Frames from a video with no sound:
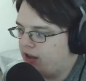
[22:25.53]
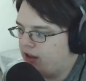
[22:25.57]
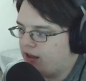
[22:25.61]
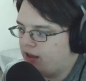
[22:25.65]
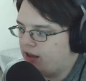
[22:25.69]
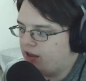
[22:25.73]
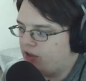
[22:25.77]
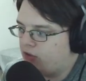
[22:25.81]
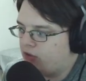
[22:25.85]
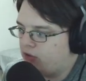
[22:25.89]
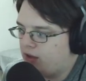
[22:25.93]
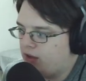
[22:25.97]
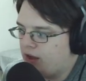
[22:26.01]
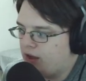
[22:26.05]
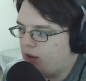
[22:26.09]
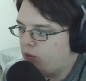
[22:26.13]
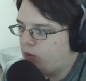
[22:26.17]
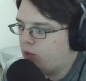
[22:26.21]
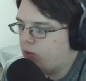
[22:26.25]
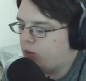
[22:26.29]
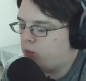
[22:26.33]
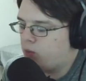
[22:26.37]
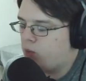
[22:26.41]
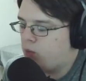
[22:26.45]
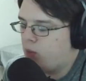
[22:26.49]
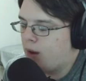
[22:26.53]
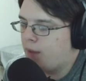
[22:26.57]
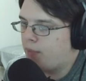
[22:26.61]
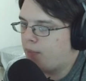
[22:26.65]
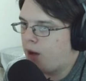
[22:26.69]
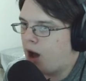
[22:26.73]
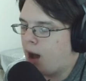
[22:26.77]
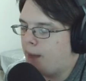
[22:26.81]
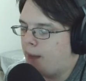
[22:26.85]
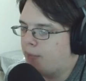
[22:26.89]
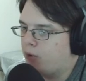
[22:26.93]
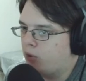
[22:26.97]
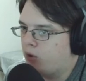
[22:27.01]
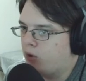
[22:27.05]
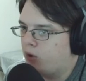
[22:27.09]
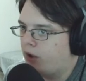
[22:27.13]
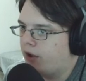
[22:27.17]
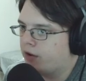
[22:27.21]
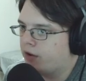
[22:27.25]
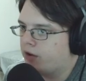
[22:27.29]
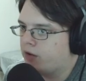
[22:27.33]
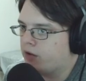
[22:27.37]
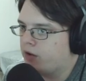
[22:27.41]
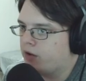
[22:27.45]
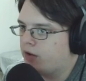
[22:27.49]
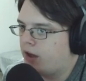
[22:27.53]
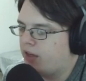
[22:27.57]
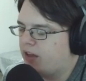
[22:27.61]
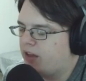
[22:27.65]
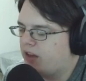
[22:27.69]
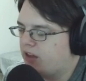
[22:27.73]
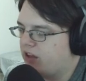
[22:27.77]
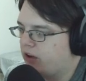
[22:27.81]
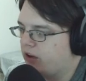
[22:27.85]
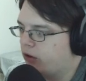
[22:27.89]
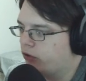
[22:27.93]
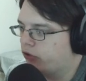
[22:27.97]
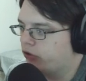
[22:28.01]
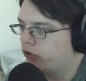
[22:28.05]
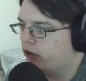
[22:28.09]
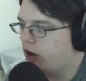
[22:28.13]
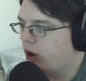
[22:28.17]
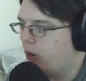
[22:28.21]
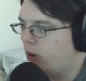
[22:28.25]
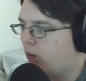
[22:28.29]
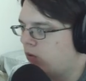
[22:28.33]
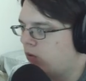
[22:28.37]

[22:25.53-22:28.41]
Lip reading: It went popular like I think years ago.